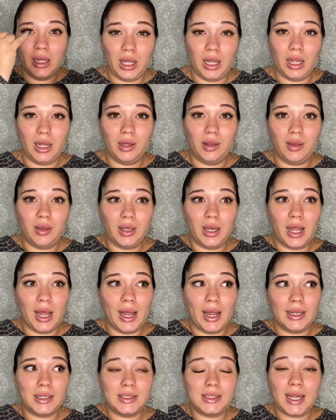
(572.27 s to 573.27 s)
It's
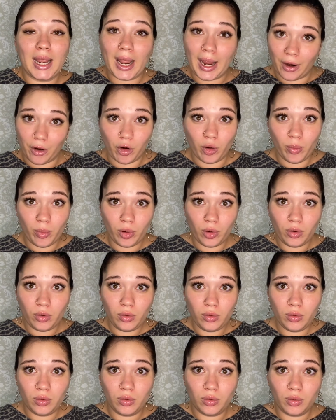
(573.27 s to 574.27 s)
not
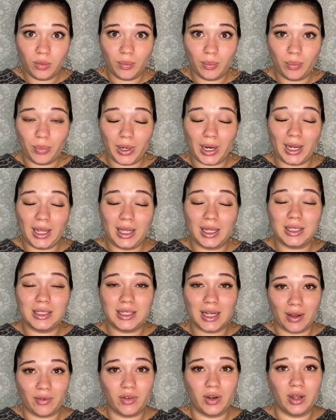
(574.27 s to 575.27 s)
terrible, but I can
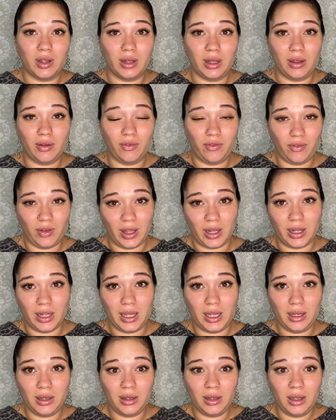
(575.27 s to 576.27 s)
definitely feel
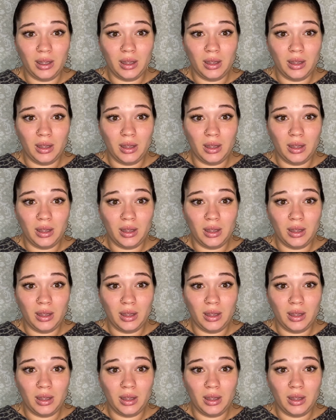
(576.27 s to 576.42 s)
it.